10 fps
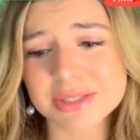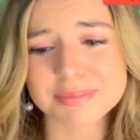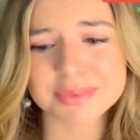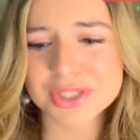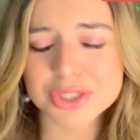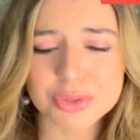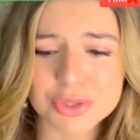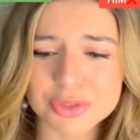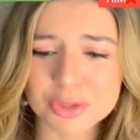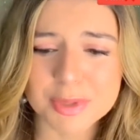to get to know
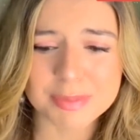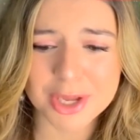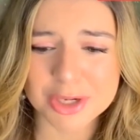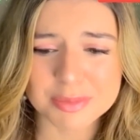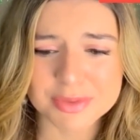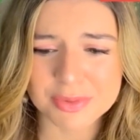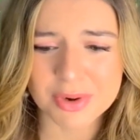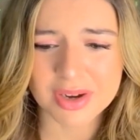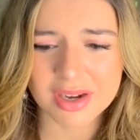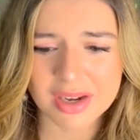you a little bit better
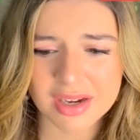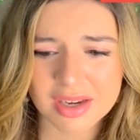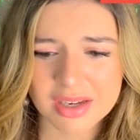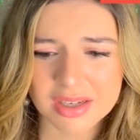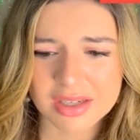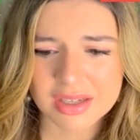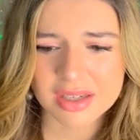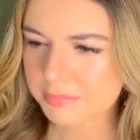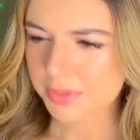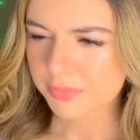before
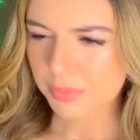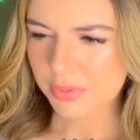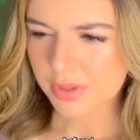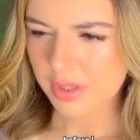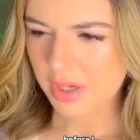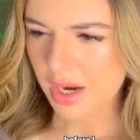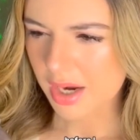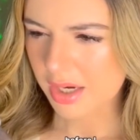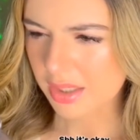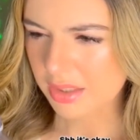
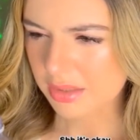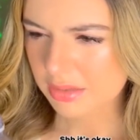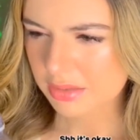I...